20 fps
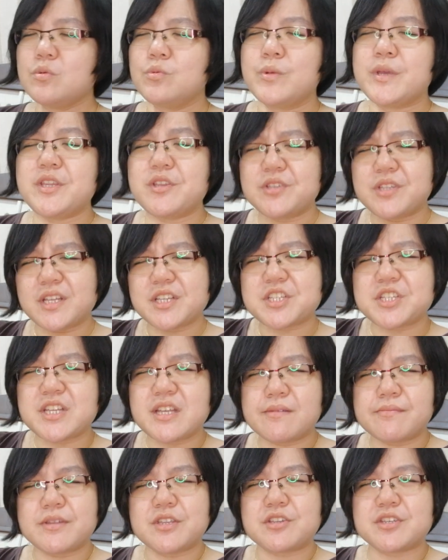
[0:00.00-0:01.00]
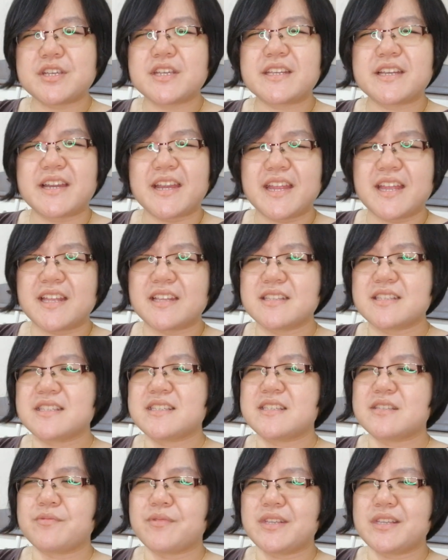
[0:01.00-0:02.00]
When you touch them, when you shake their
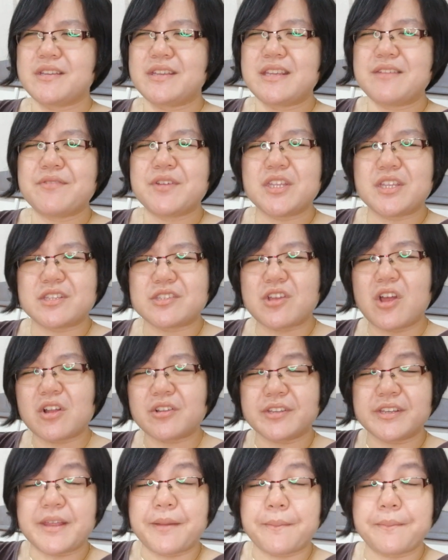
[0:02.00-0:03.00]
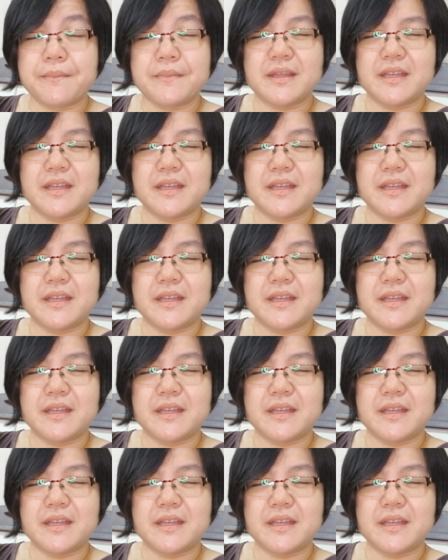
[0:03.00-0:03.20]
hands, when they, even you talk to them.